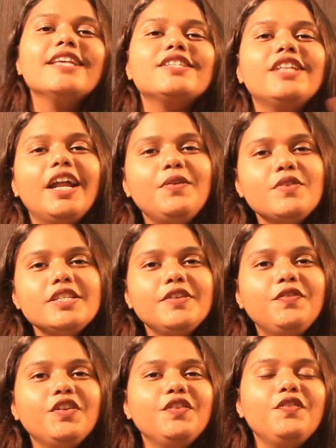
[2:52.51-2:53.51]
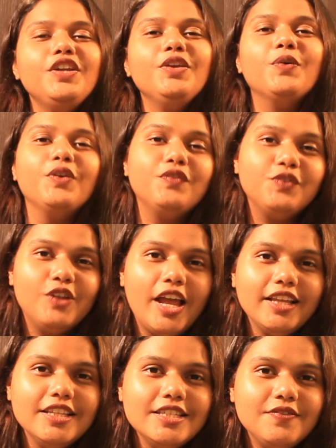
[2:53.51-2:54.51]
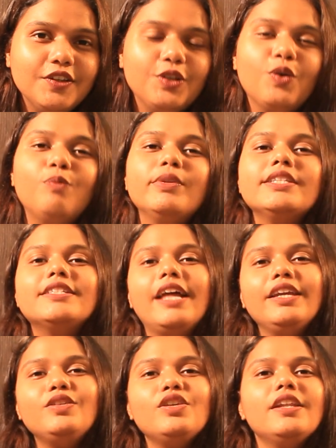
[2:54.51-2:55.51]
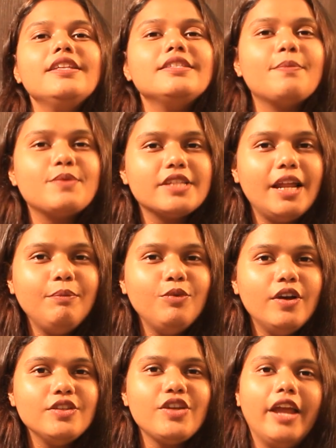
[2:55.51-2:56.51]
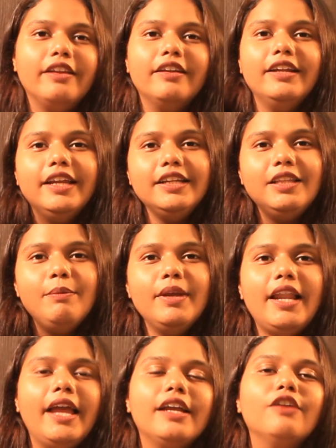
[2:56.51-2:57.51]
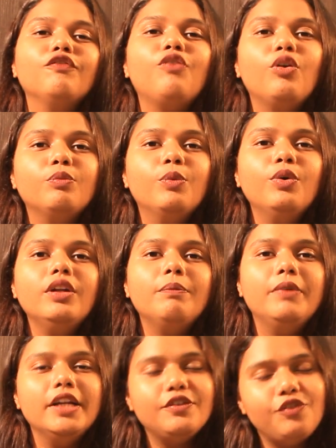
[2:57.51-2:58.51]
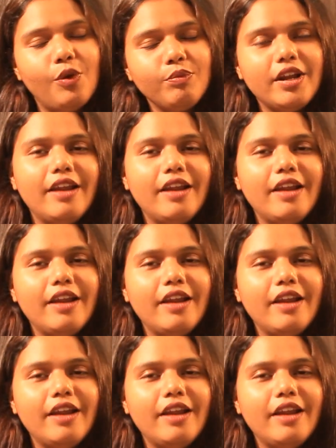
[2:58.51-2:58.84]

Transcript: So that was it for the video. If you like this video, please like, share and subscribe to our channel. Hit the bell icon for more updates from